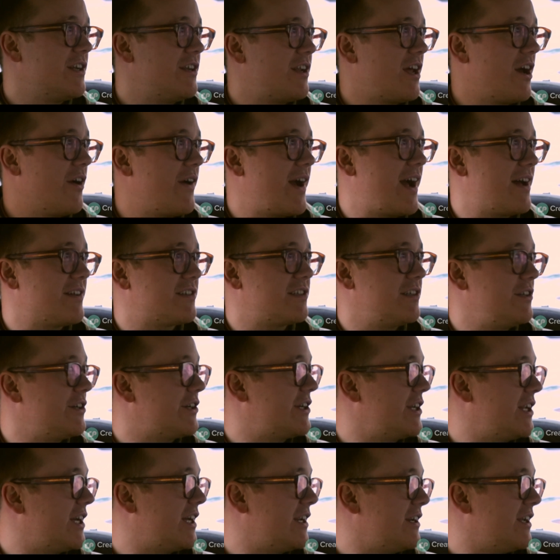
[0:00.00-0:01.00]
know how to
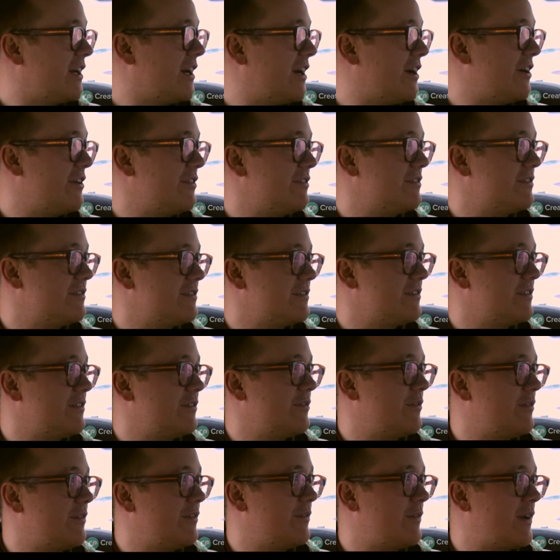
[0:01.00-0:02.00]
look at it and go,
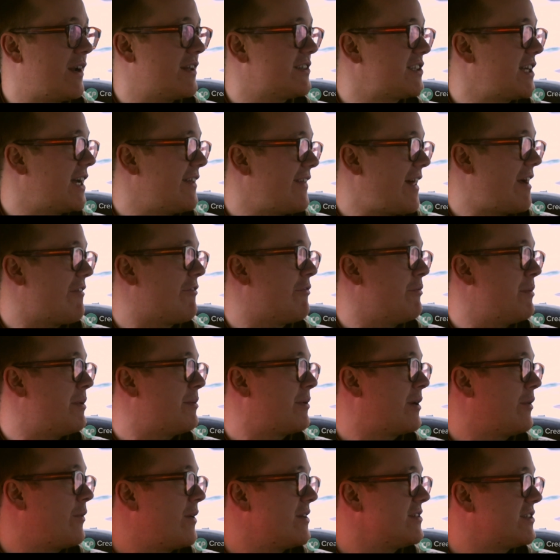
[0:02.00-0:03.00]
well, I'll take that from
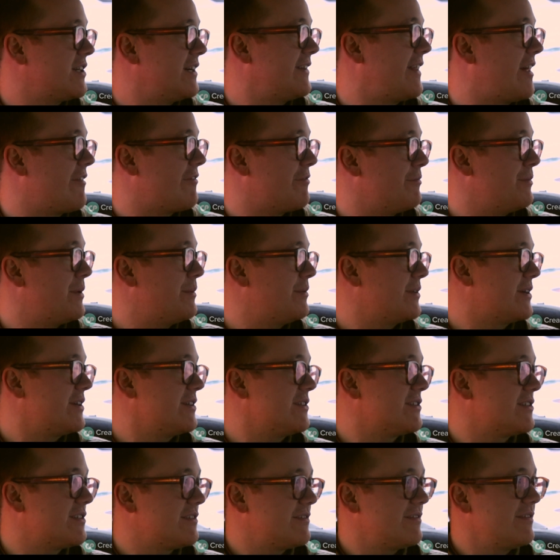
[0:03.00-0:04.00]
it, but I won't take that from it, because,